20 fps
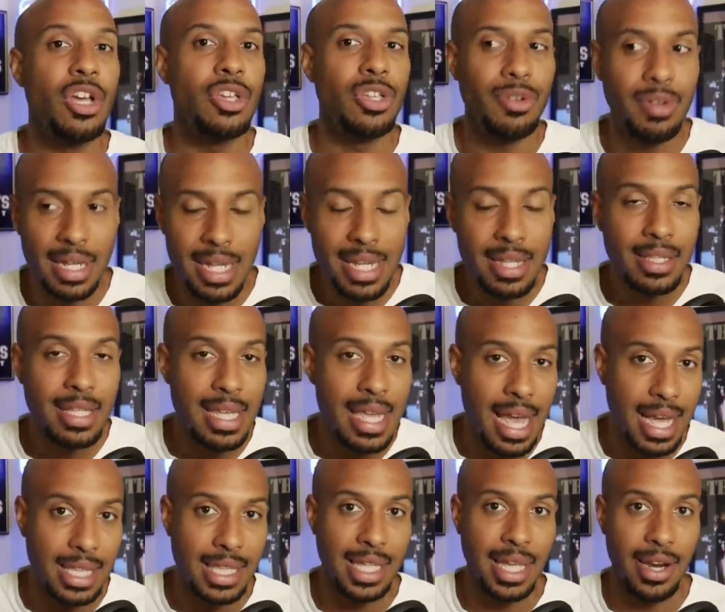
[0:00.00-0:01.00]
You need
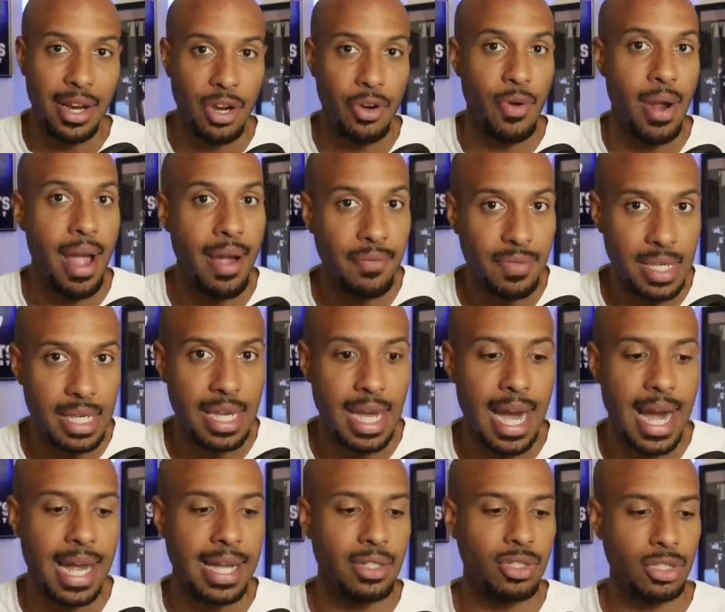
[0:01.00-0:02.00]
the athletic, crafty
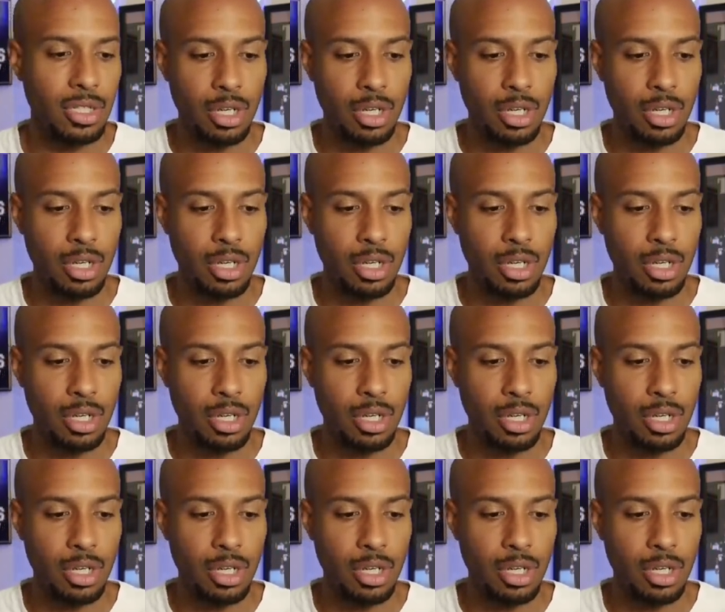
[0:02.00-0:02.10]
guys.